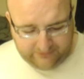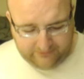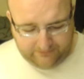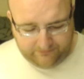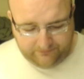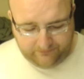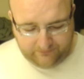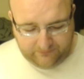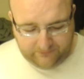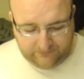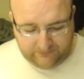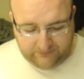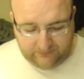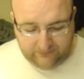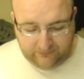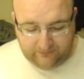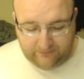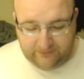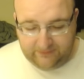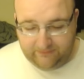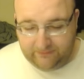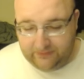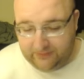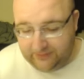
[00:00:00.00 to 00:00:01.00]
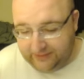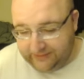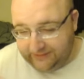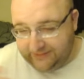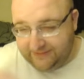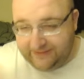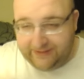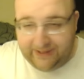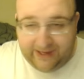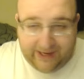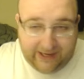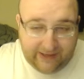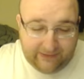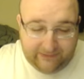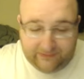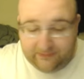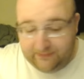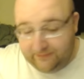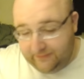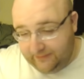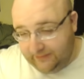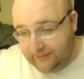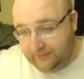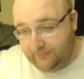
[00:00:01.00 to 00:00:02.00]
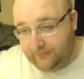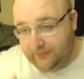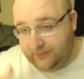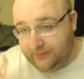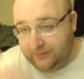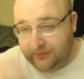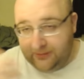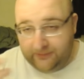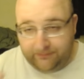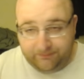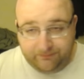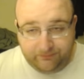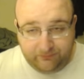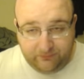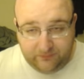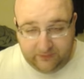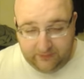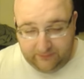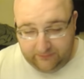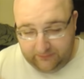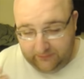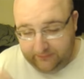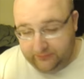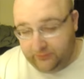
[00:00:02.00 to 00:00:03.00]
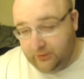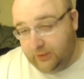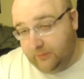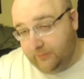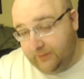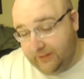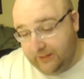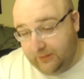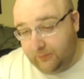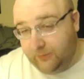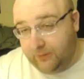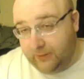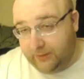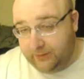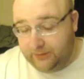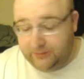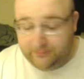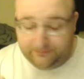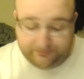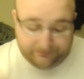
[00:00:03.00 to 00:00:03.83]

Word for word: Excuse me, I've got like gas inside of me because of the carbonated water.